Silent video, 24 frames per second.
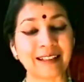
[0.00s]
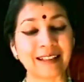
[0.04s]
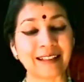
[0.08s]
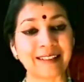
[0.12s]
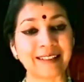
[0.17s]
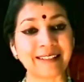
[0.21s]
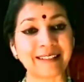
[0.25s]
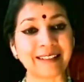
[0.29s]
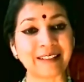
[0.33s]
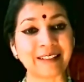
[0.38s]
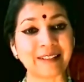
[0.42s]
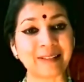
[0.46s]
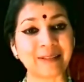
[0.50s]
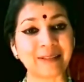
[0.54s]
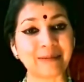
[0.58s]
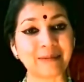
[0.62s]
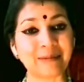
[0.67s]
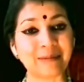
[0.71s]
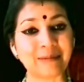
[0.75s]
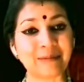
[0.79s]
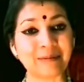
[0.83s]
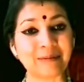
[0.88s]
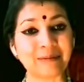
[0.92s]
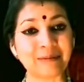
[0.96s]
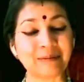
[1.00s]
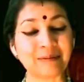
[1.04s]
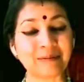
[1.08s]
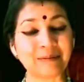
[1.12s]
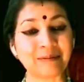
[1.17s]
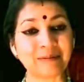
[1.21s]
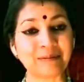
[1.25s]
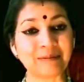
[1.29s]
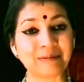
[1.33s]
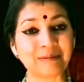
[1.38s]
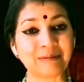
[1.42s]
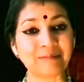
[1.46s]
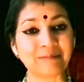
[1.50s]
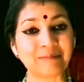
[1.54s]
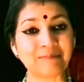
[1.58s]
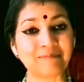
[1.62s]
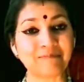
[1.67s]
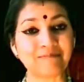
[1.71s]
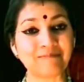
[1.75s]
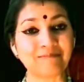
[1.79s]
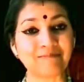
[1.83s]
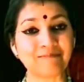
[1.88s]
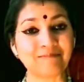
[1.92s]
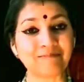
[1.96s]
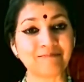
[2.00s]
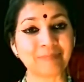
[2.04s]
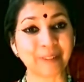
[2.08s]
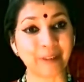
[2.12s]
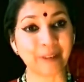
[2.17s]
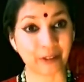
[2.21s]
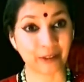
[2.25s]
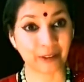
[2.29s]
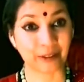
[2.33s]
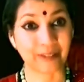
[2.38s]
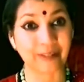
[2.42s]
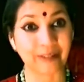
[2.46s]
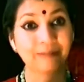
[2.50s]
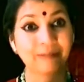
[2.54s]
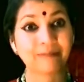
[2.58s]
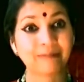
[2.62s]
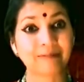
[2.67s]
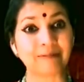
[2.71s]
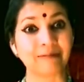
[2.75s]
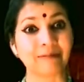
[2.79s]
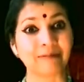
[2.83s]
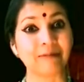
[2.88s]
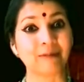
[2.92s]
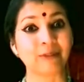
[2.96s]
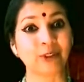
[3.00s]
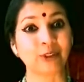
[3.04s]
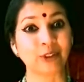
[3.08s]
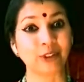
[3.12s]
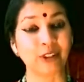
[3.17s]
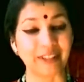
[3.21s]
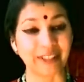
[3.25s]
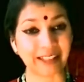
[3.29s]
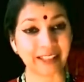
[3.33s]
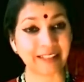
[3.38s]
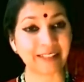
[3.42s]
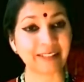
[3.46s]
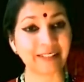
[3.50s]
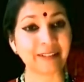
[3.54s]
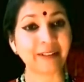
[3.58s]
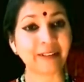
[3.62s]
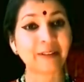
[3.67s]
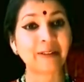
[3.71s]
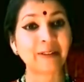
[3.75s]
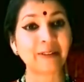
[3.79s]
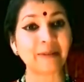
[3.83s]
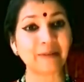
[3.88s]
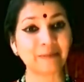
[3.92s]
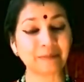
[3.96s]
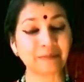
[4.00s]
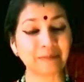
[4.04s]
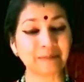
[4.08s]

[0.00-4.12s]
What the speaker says: And then they are starting the